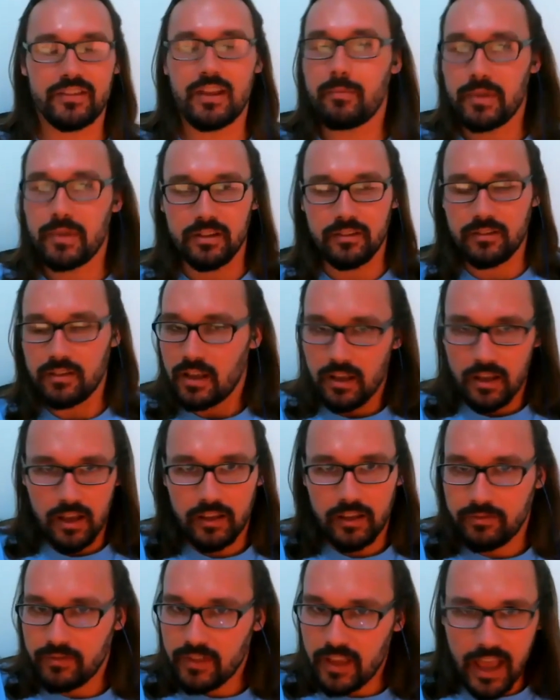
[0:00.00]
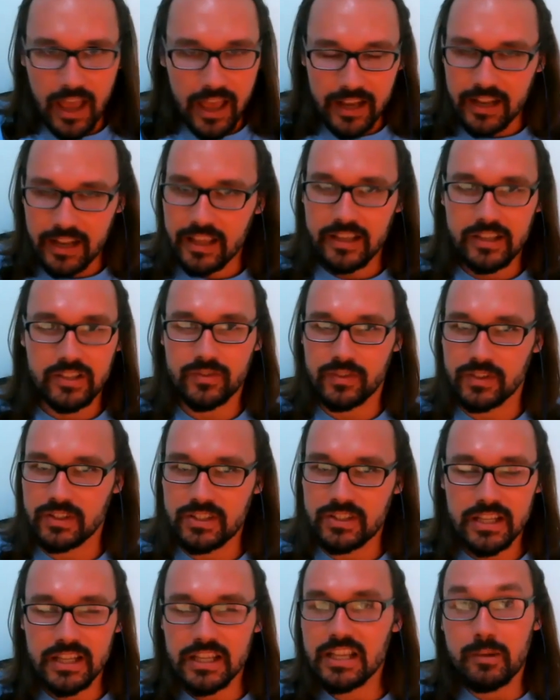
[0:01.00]
I mean, headaches,
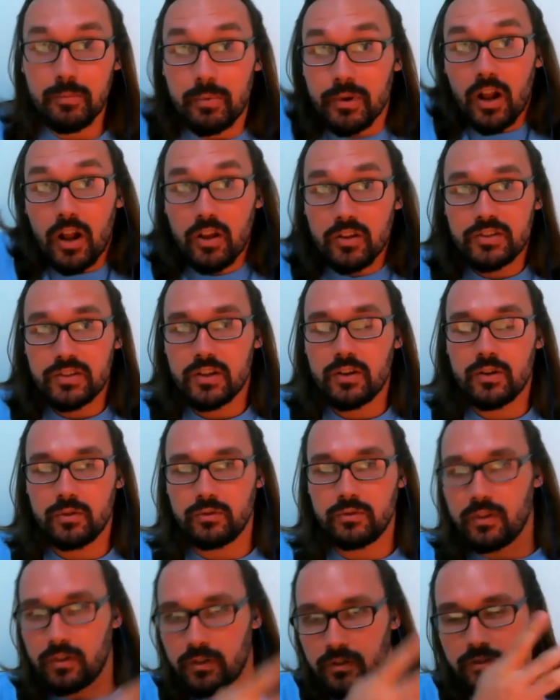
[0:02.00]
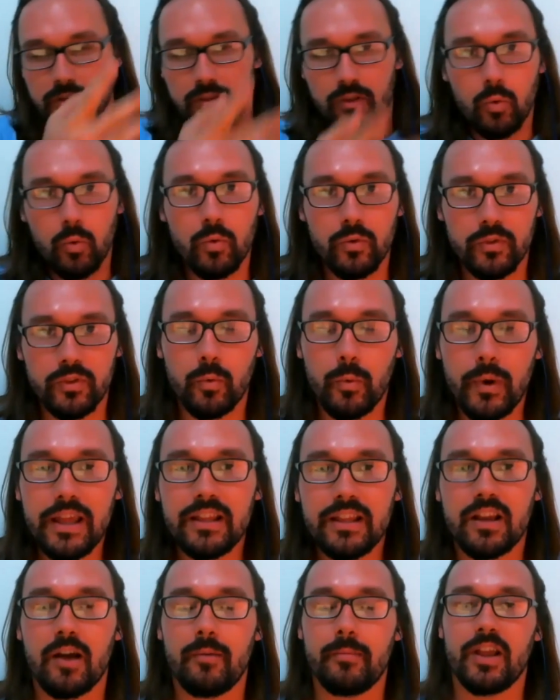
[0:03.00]
fatigue, but also the
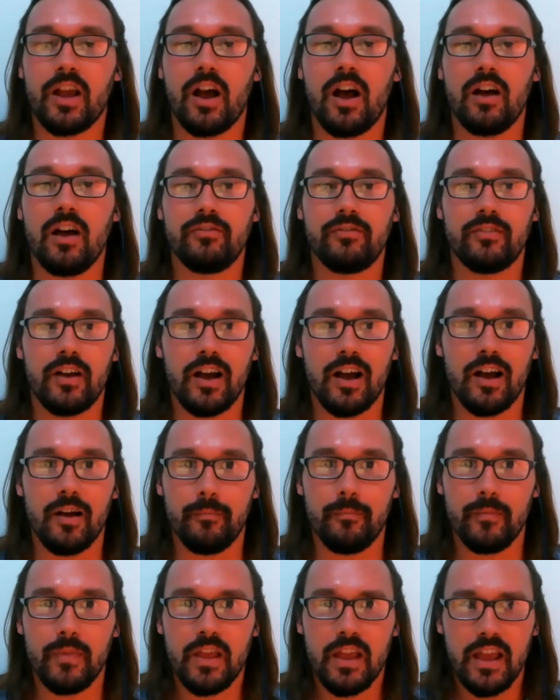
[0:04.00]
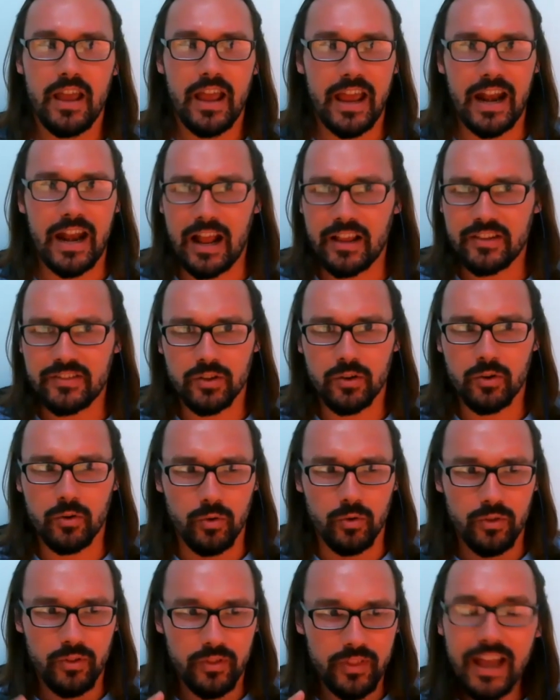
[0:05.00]
weight coming off.
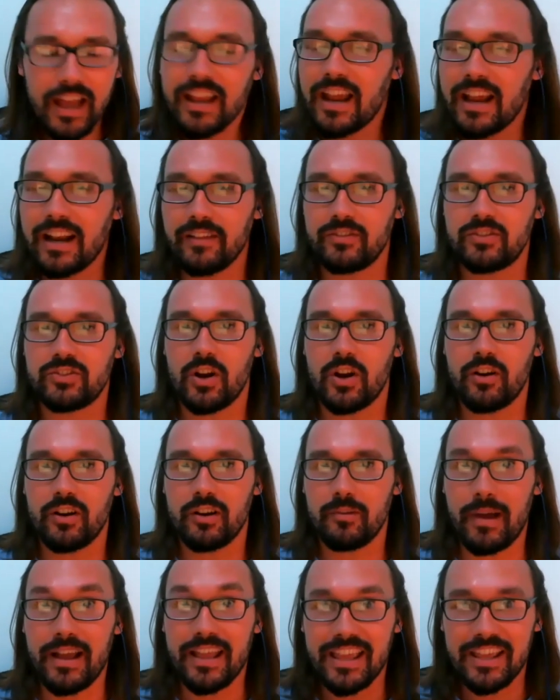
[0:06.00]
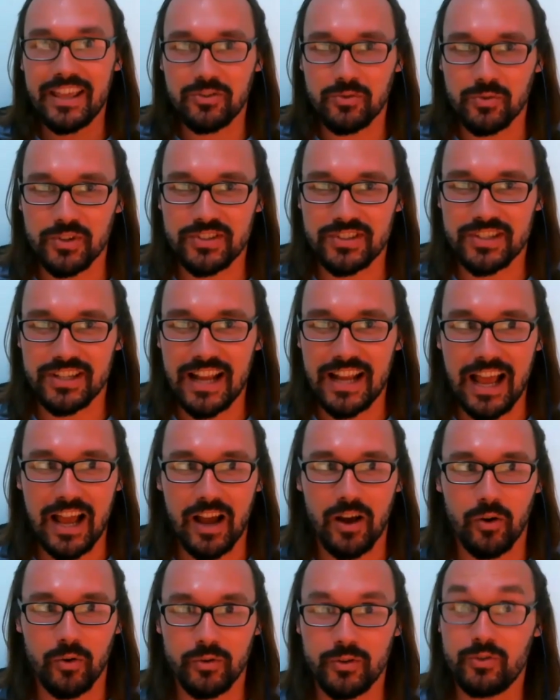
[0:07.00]
So that kind of started my interest in
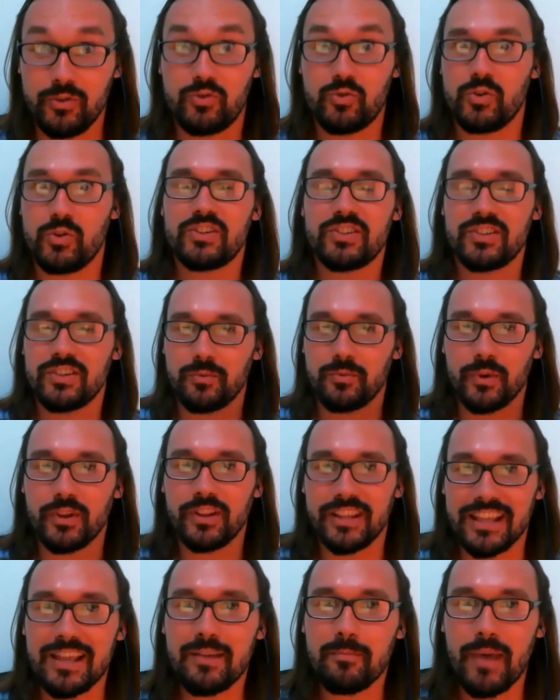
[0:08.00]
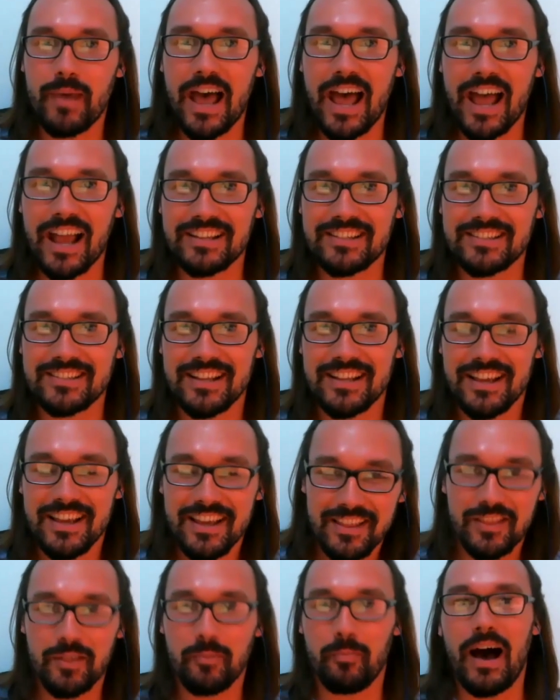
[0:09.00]
how nutrition really impacts
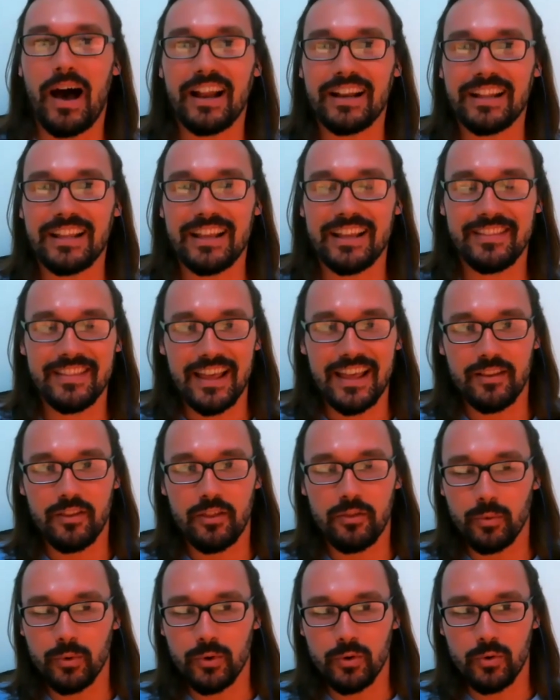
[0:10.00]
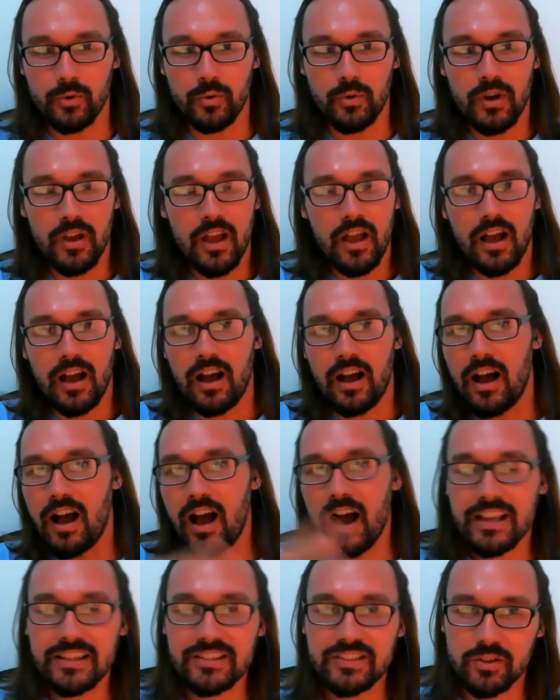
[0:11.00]
the body. And then through
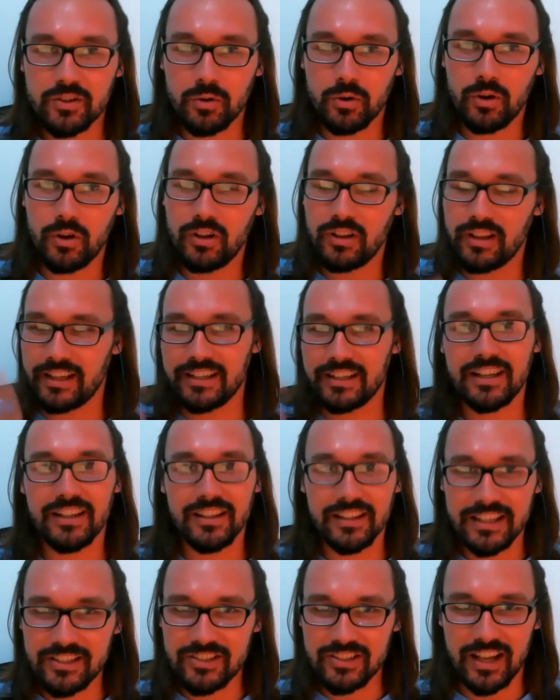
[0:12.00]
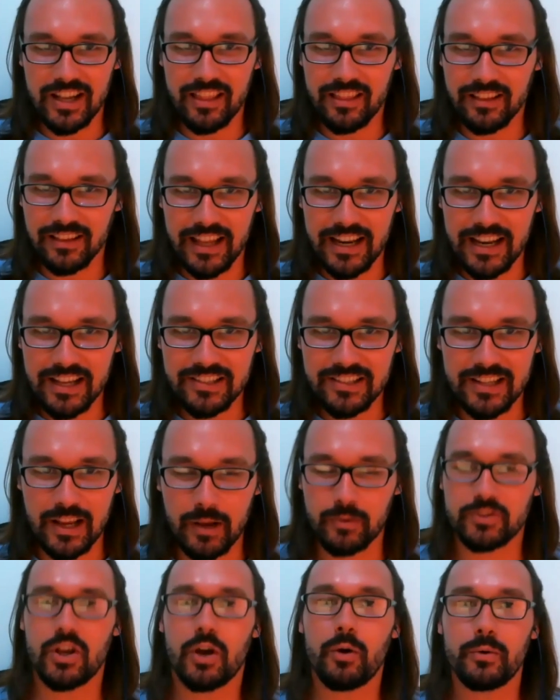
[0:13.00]
high school and collegiate athletics, I
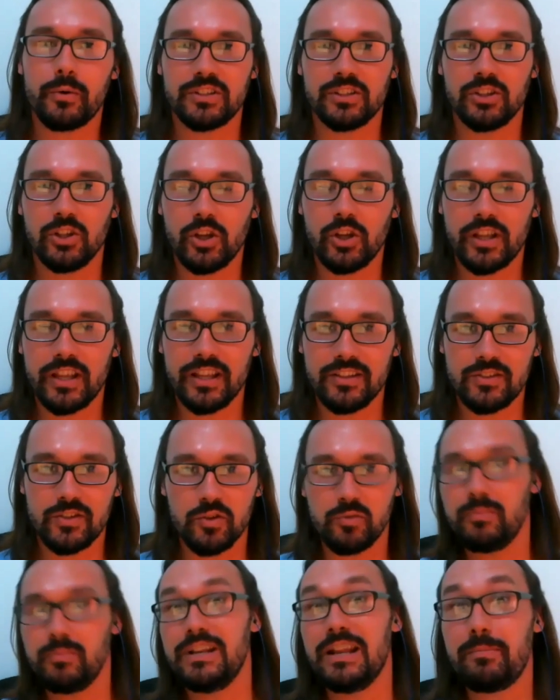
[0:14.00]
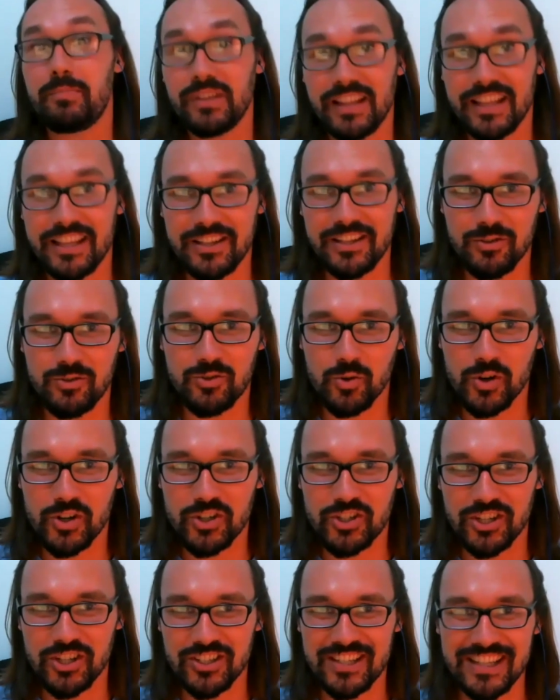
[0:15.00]
was always looking to manipulate
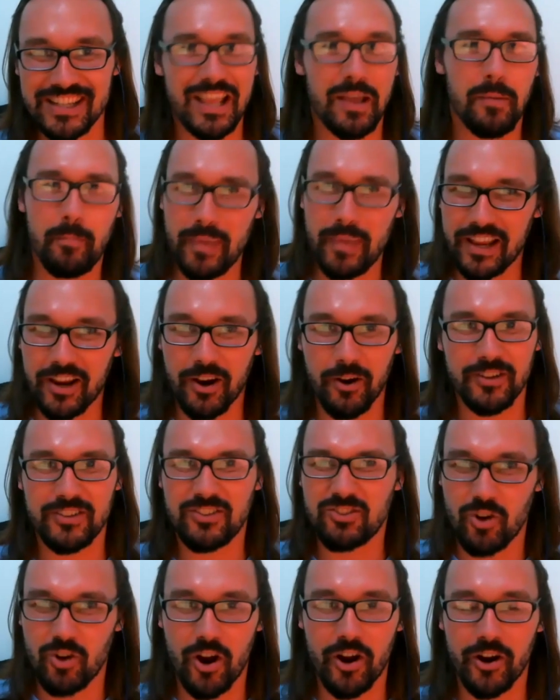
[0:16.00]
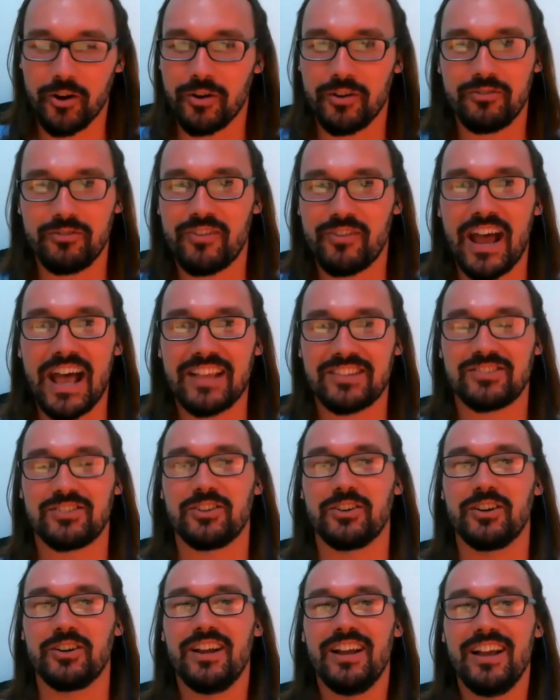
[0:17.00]
nutrition to get bigger and stronger and
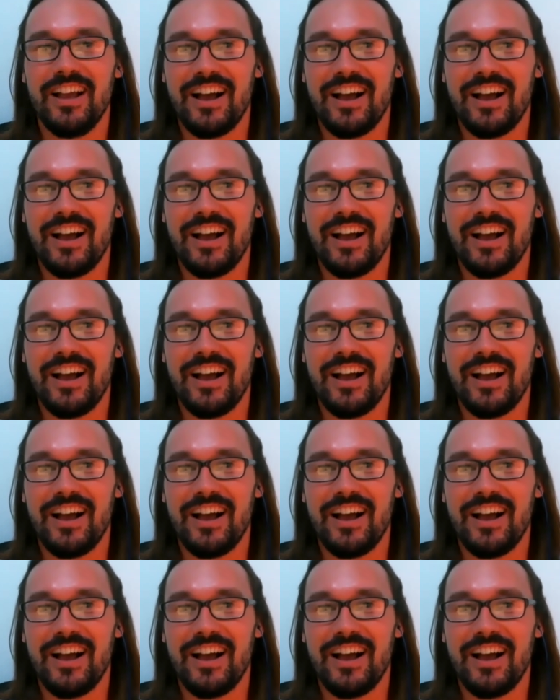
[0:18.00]
faster.